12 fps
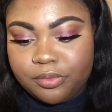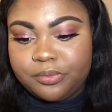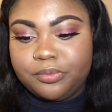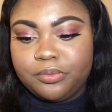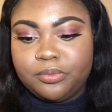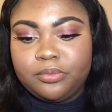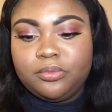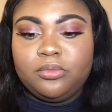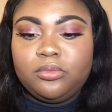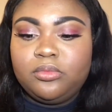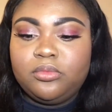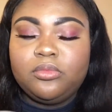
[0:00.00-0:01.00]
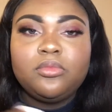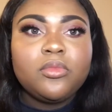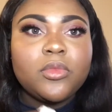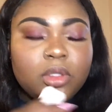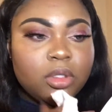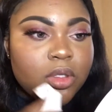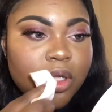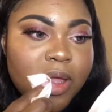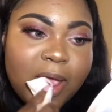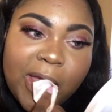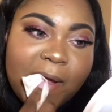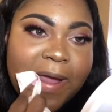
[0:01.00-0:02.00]
so I really don't know which setting spray that
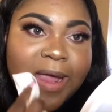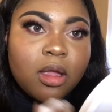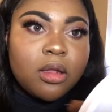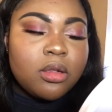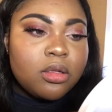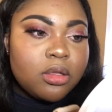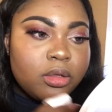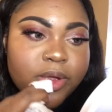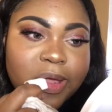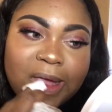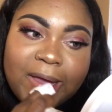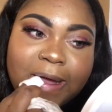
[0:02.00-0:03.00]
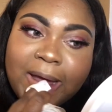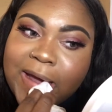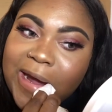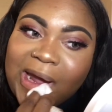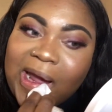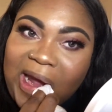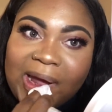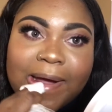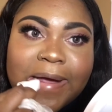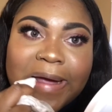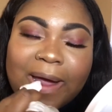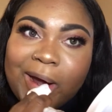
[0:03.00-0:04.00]
was. I don't even know what brand. Maybe
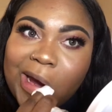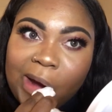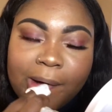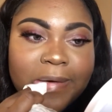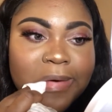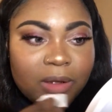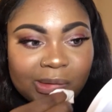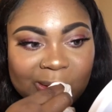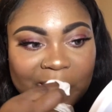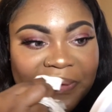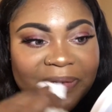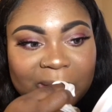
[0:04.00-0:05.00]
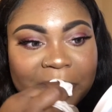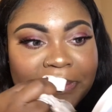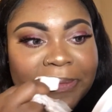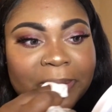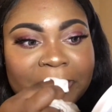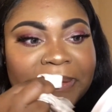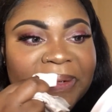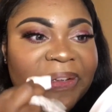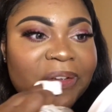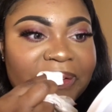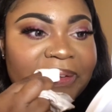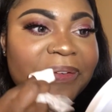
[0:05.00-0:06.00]
NYX. I don't know.
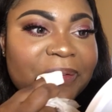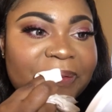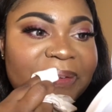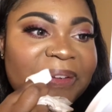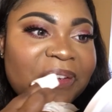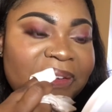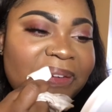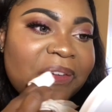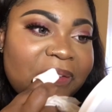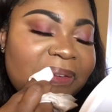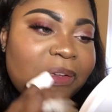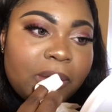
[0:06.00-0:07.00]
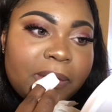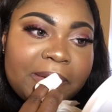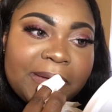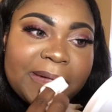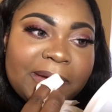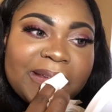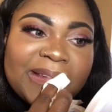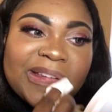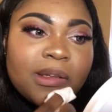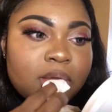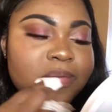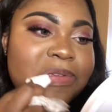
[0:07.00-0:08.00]
And I'm just wiping off product
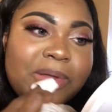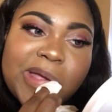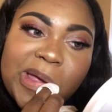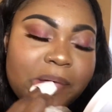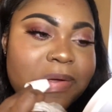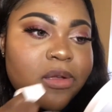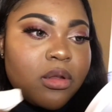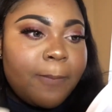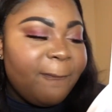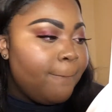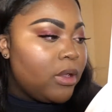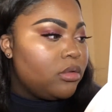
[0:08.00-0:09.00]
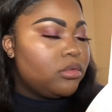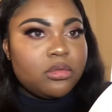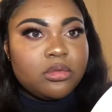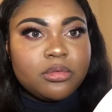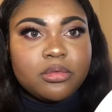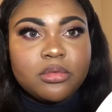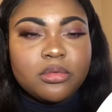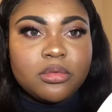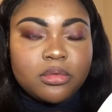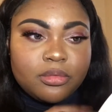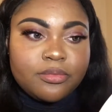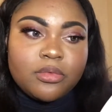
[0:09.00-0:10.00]
that got on my lips so I
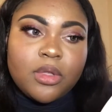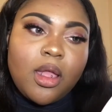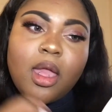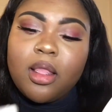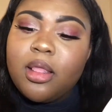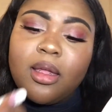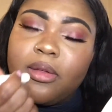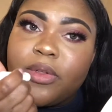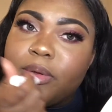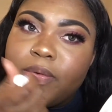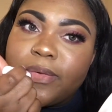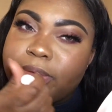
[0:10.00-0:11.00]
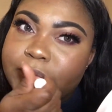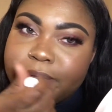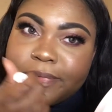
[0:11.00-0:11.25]
could prep for some lipstick.